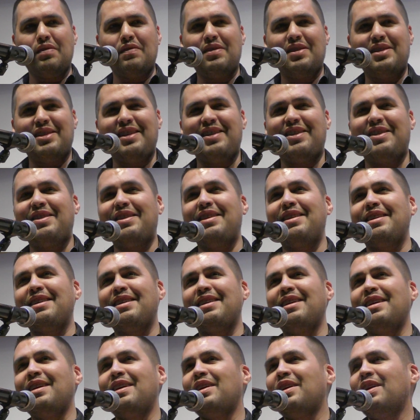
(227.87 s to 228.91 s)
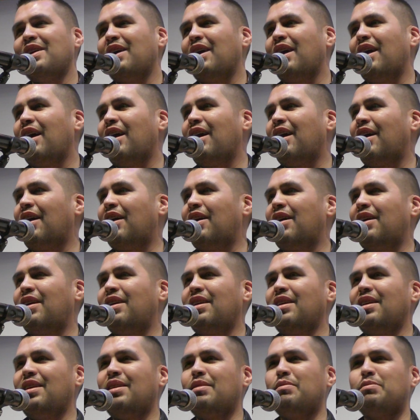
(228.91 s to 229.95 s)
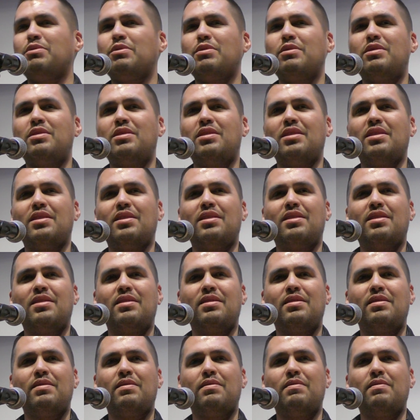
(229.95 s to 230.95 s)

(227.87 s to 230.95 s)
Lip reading: of this area, are able to